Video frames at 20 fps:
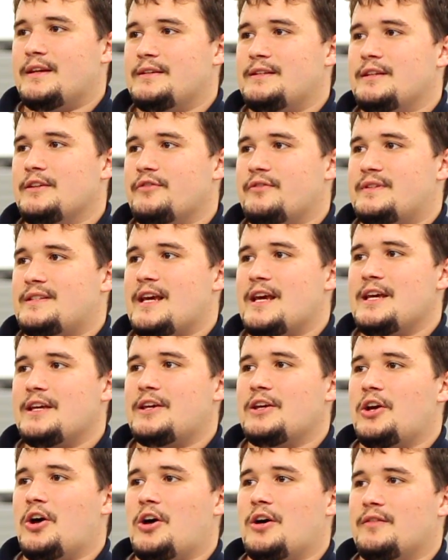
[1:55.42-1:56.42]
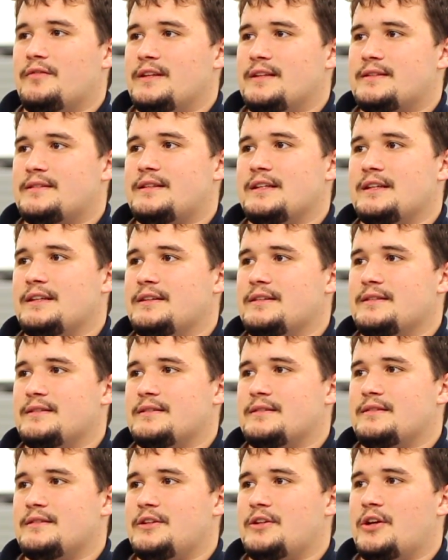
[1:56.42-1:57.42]
idea of taking all of these
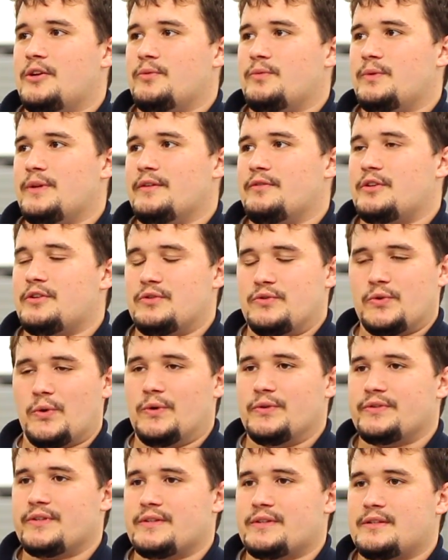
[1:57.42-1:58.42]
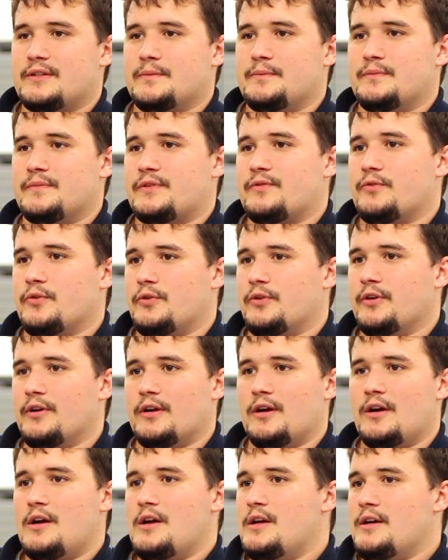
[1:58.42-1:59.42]
things and, we have control systems
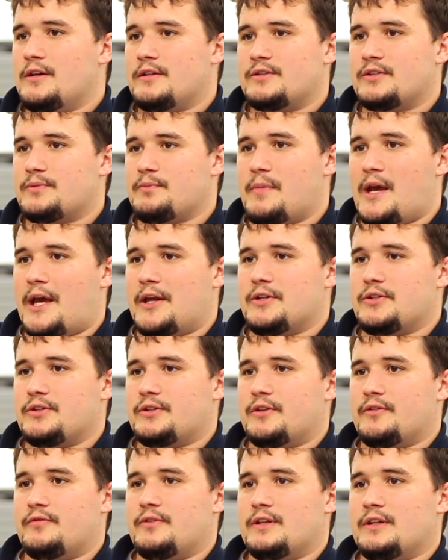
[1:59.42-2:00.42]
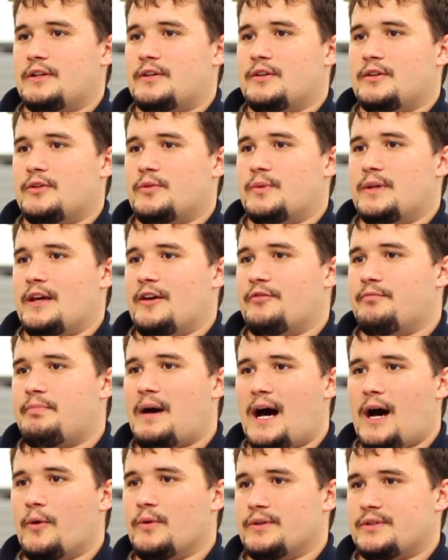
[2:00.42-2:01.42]
for just managing the vehicle. We have
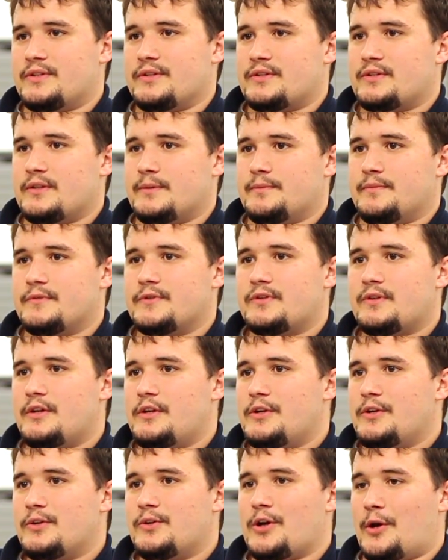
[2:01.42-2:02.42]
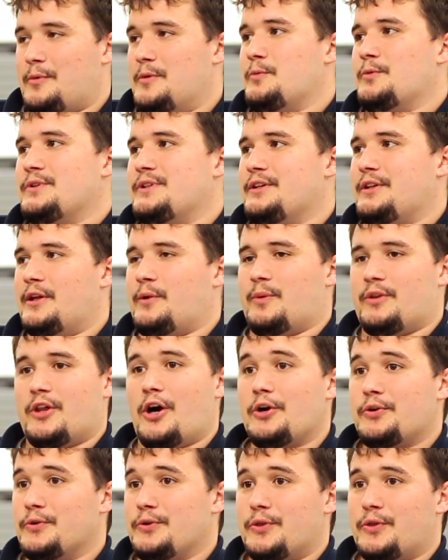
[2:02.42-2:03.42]
power systems. I mean, we're dealing with
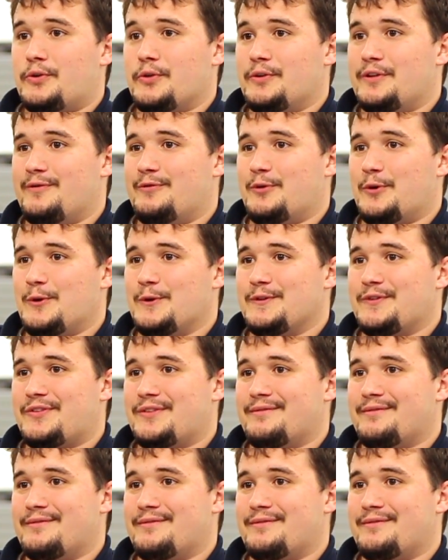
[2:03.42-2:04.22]
130 volts